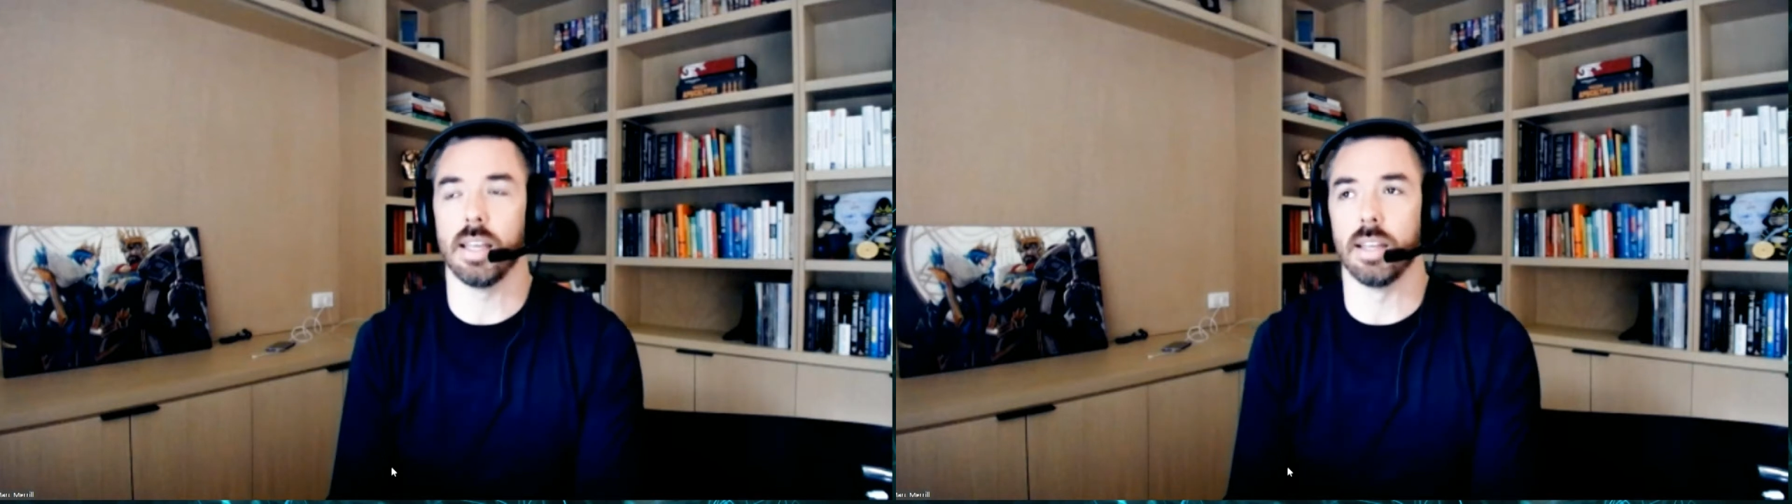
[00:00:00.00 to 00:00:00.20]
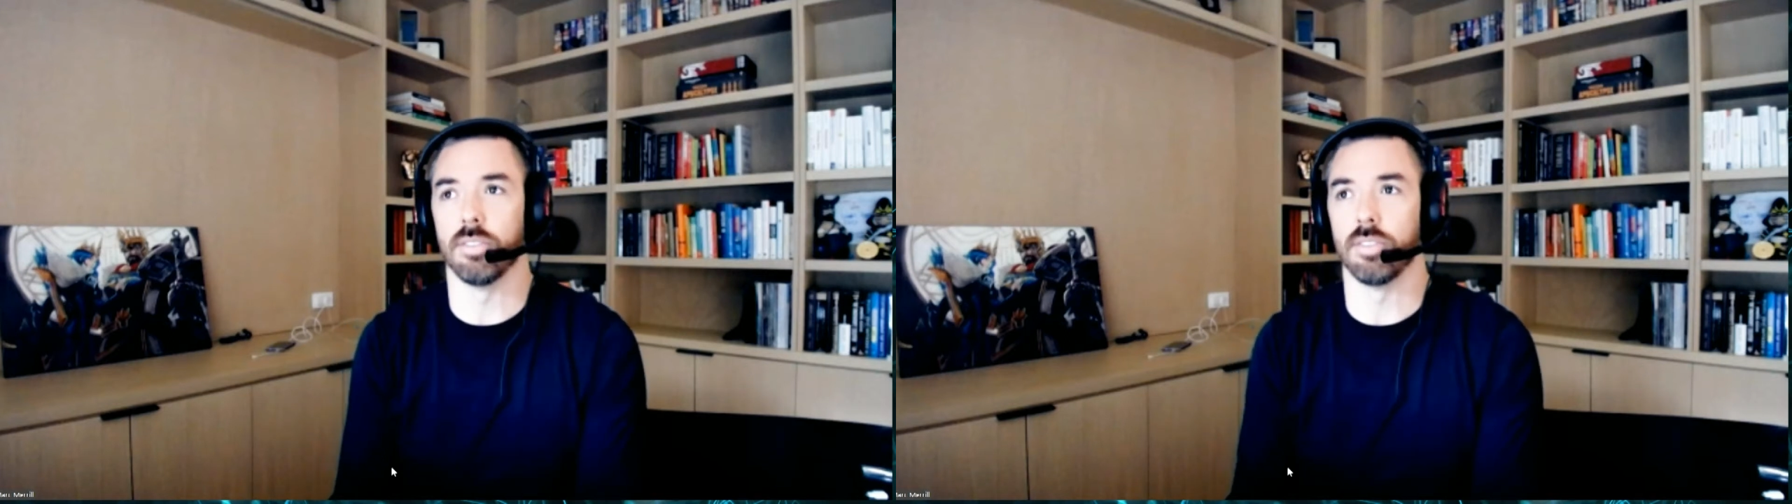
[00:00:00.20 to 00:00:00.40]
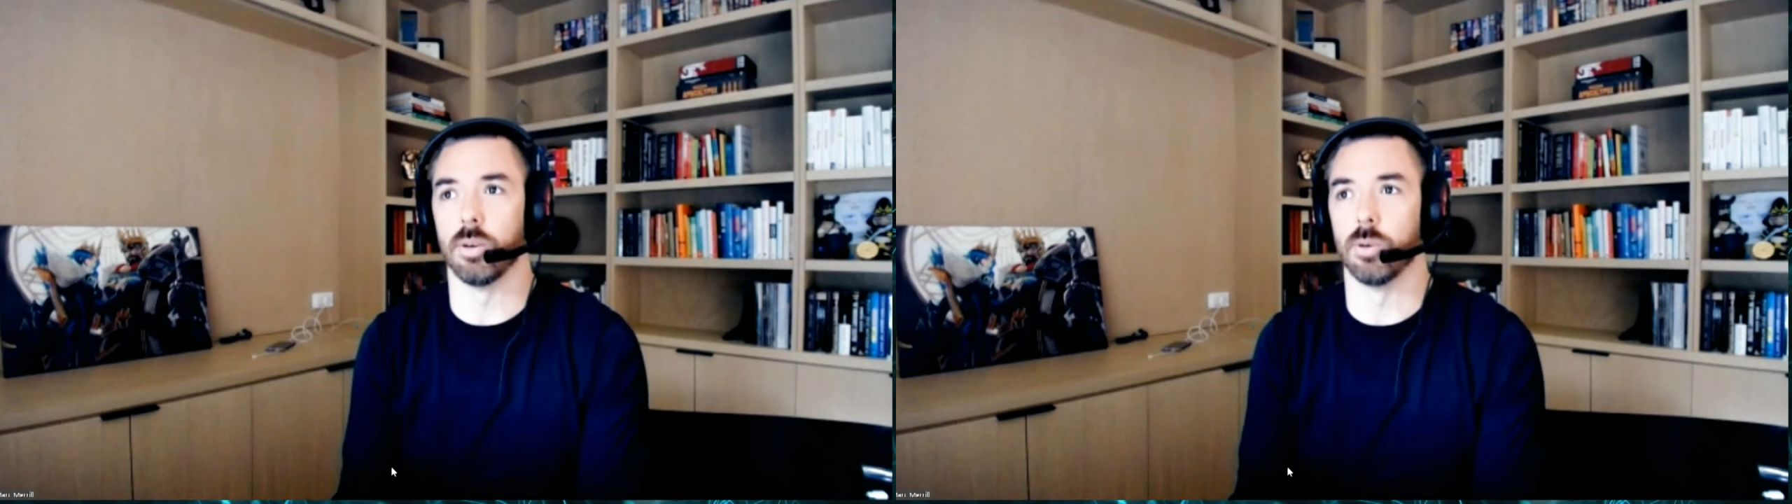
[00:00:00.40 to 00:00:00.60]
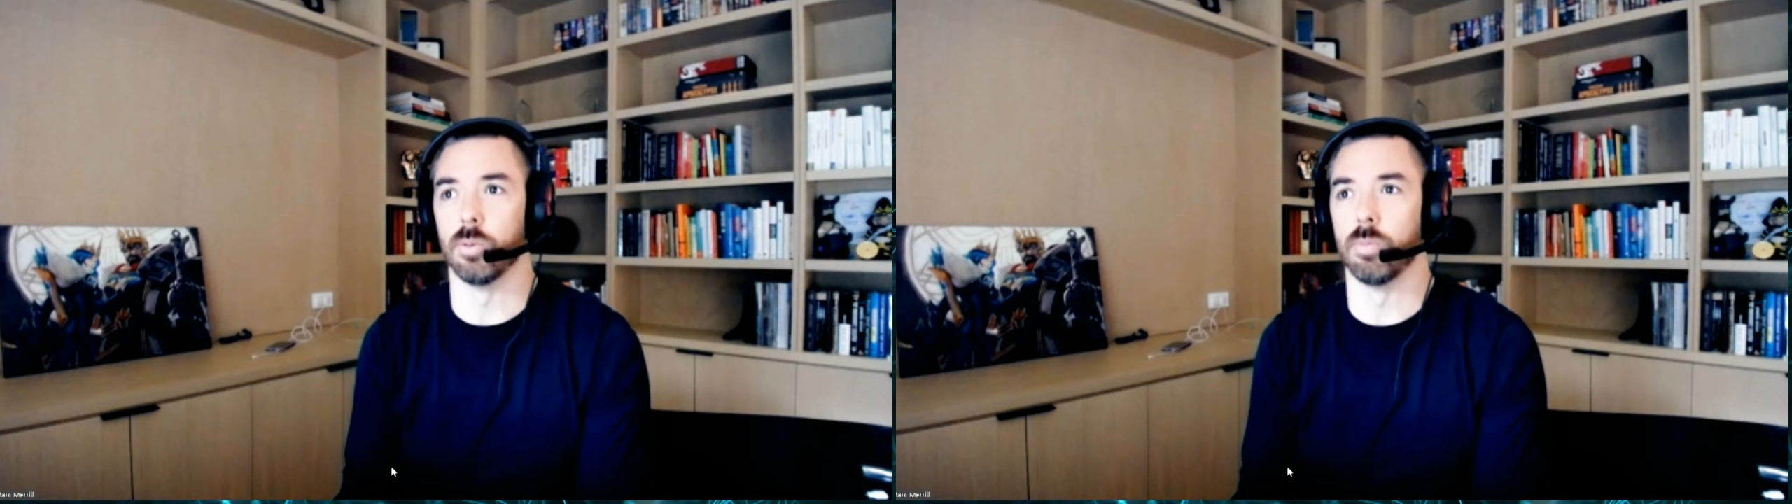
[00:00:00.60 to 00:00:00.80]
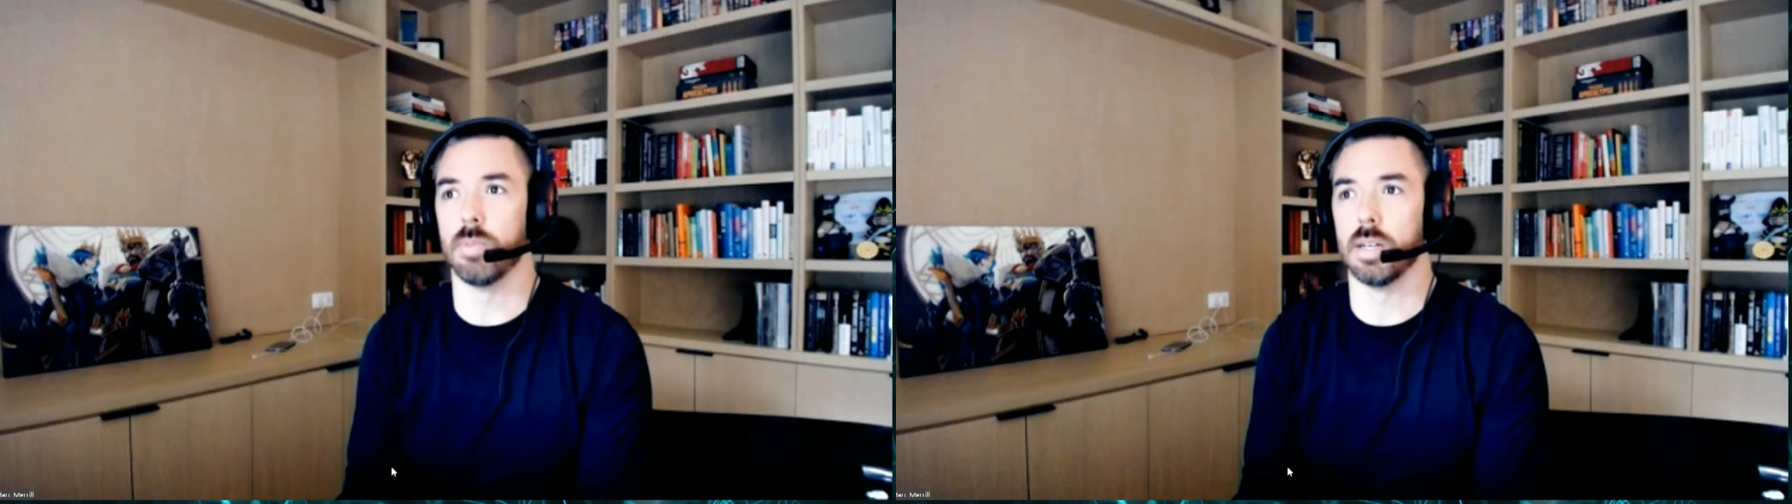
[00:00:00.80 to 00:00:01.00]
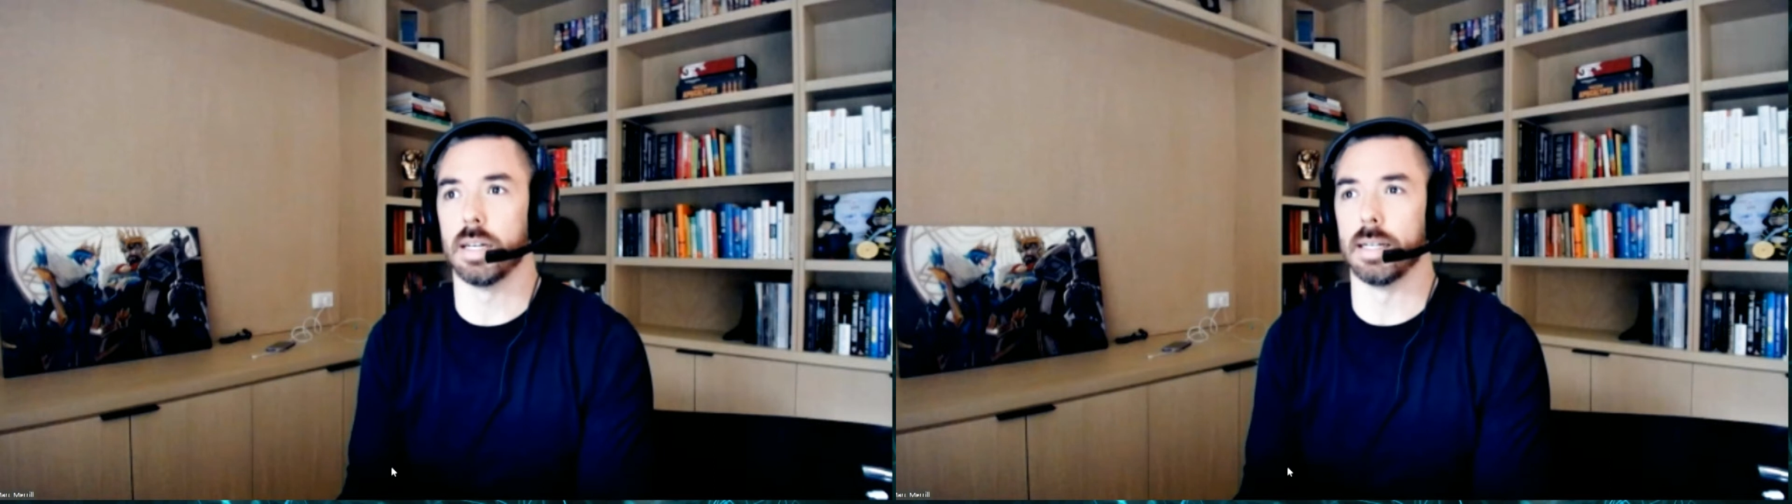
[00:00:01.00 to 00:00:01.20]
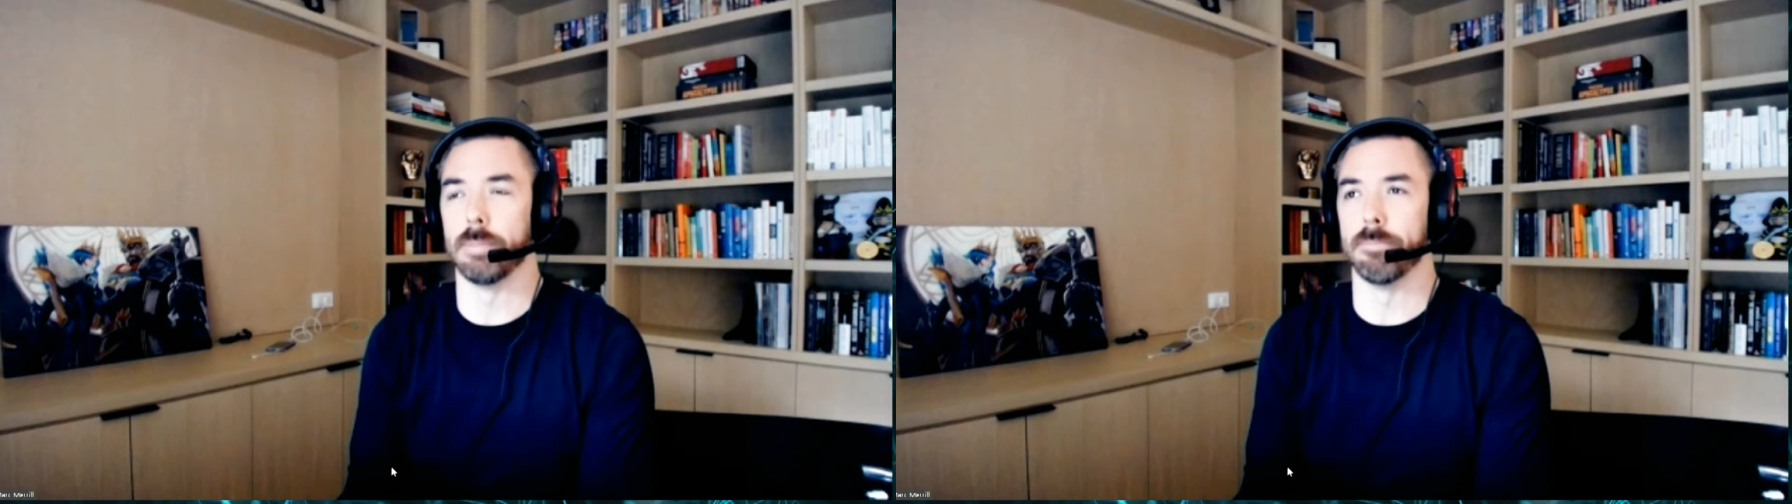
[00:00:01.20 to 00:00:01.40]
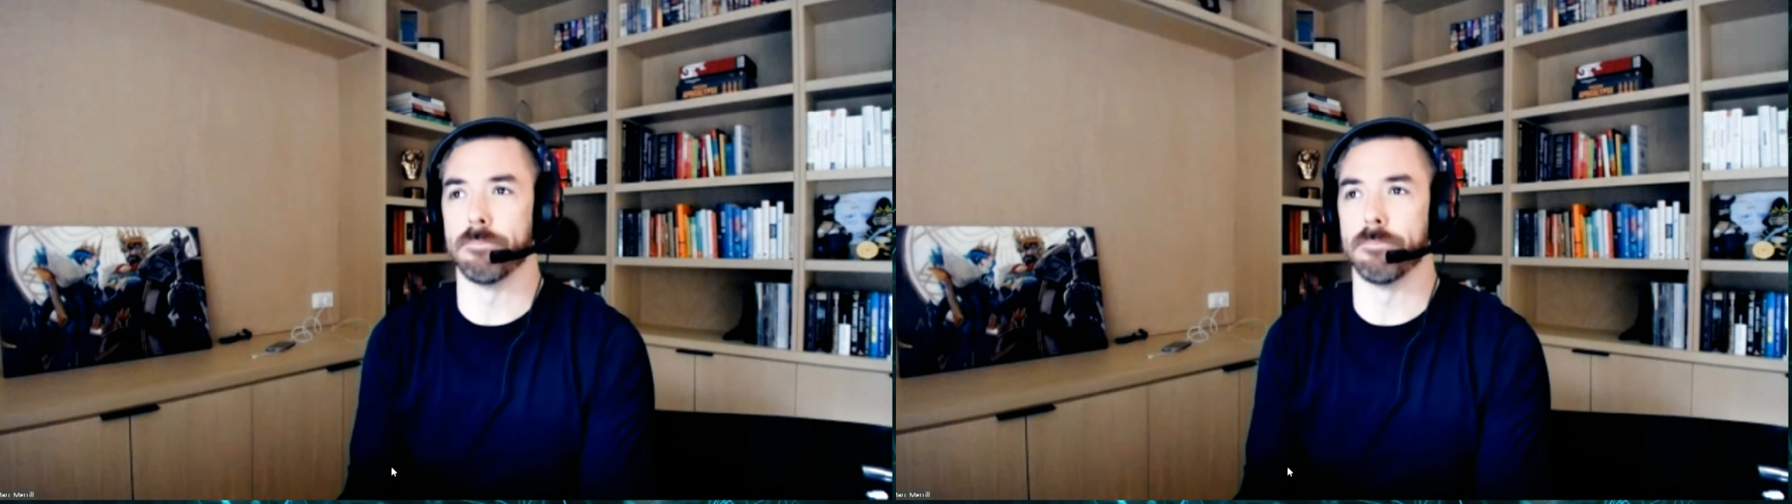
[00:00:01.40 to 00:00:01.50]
And so I